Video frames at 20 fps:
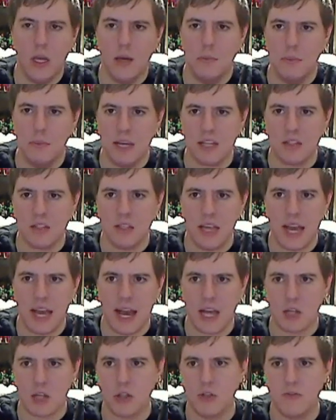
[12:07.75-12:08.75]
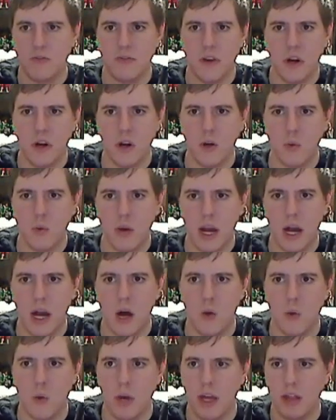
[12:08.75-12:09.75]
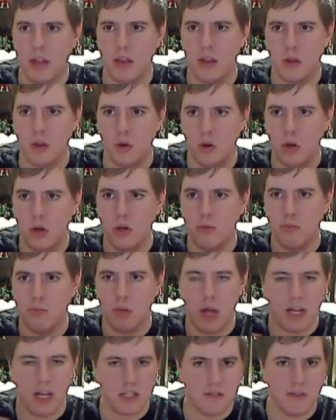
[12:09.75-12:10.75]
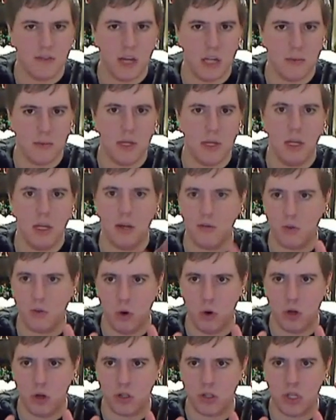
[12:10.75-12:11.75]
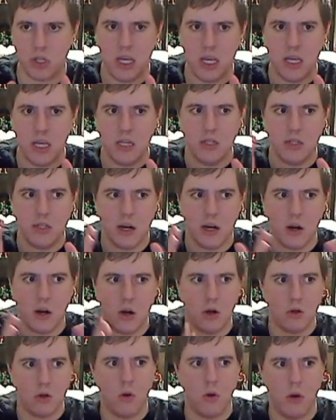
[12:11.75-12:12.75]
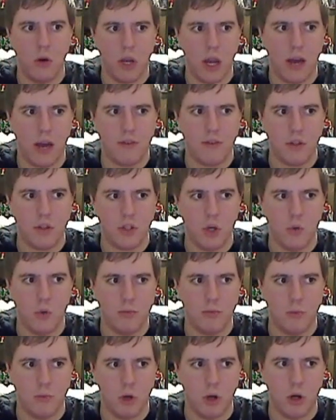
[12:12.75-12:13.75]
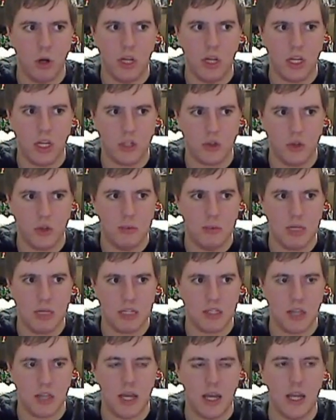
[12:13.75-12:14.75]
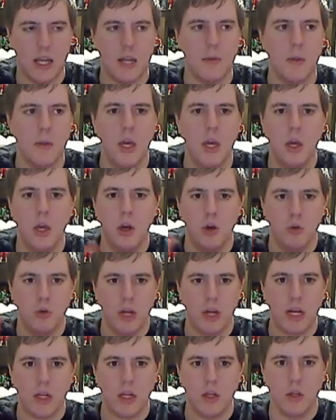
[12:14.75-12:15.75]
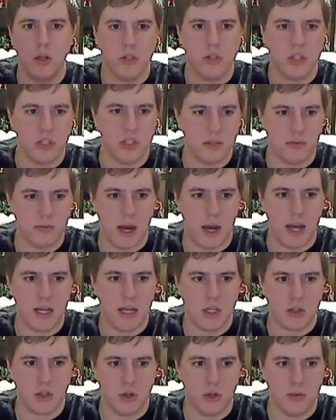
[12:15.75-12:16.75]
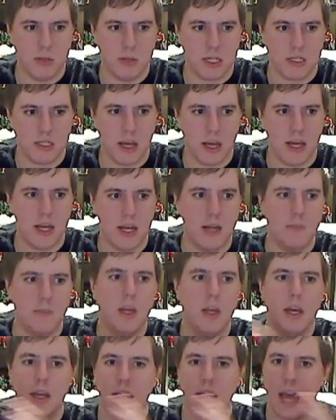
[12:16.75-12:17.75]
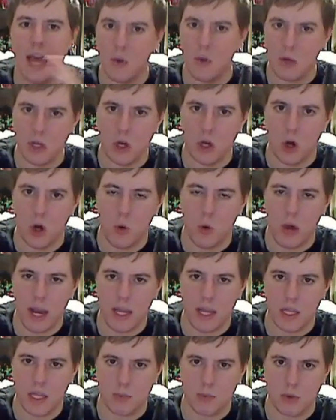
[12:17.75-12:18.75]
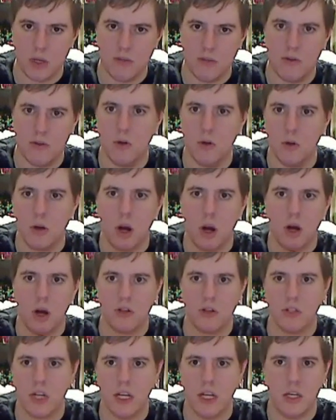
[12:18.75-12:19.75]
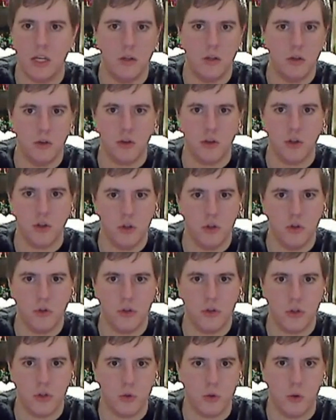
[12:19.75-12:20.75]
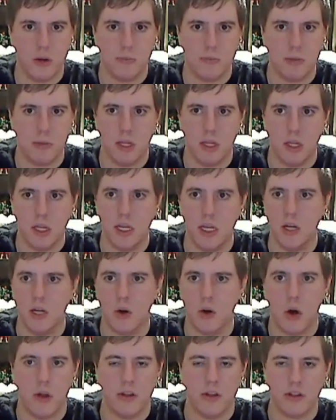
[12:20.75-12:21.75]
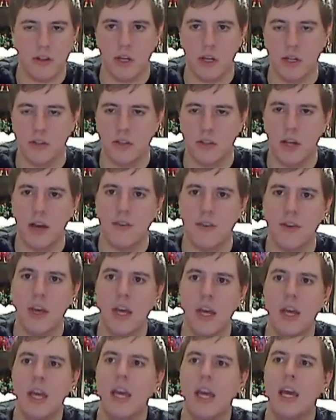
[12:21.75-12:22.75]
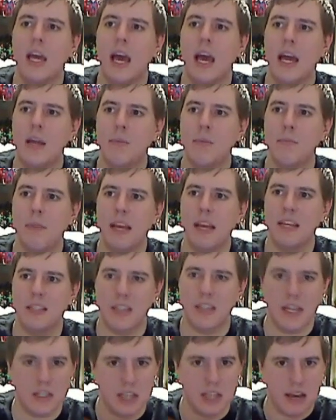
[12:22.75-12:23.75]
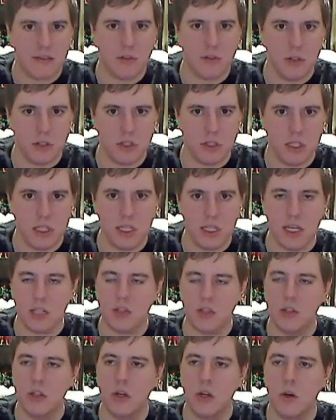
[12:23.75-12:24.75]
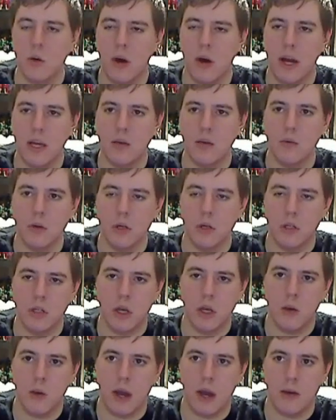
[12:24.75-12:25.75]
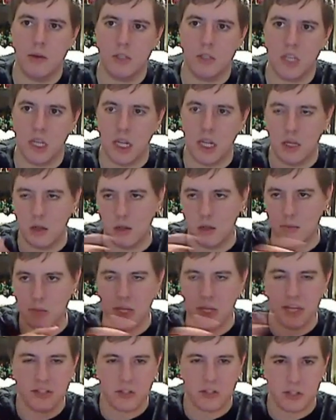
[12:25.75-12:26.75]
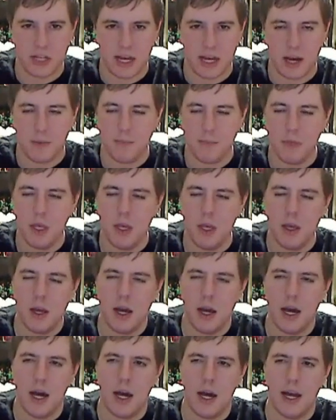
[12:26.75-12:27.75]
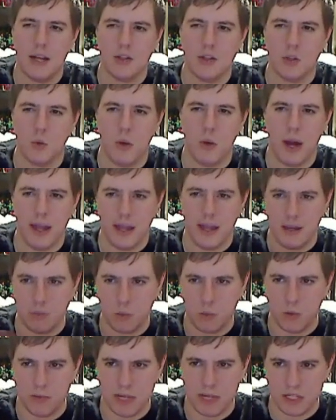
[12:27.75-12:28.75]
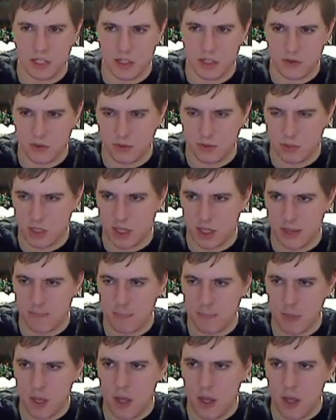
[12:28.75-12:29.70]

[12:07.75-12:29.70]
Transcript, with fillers: Mixed the action very well with good plot development. Of course, Daryl going off on his own with Merle, extremely exciting. Rick losing his mind, extremely exciting. Now we know why in the preview Carl's saying you, sh you should quit being the leader, all this kind of stuff. And it makes sense after you see this, you know, why he would uh, why he would say that. You can place it now uh, as to why that would make sense for him to say that.